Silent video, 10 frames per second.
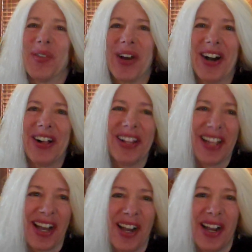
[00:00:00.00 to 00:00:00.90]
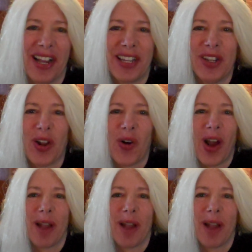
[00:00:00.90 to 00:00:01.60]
Well, you know,